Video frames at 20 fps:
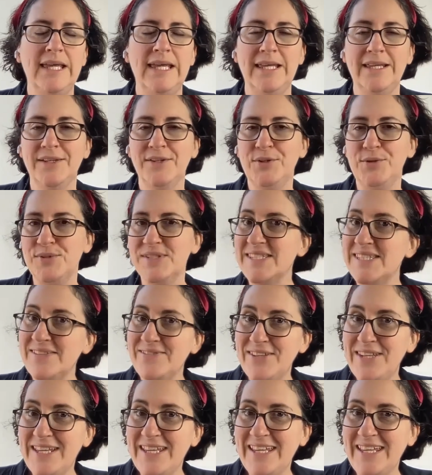
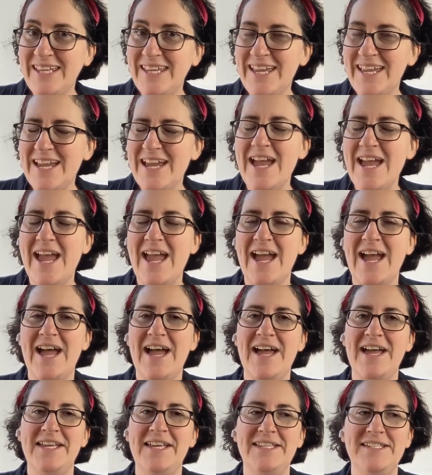inclusivity
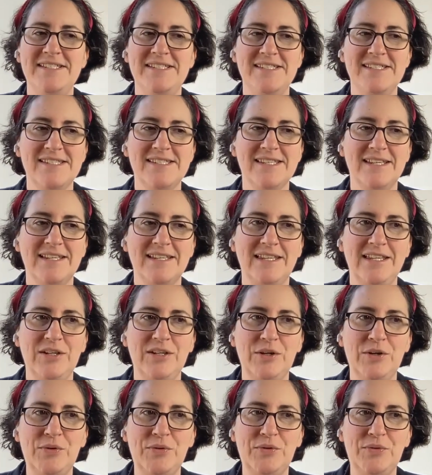and, you
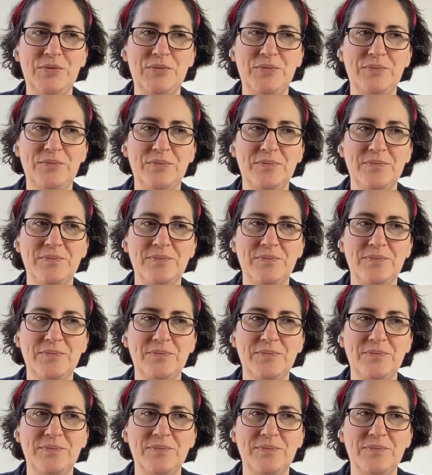know,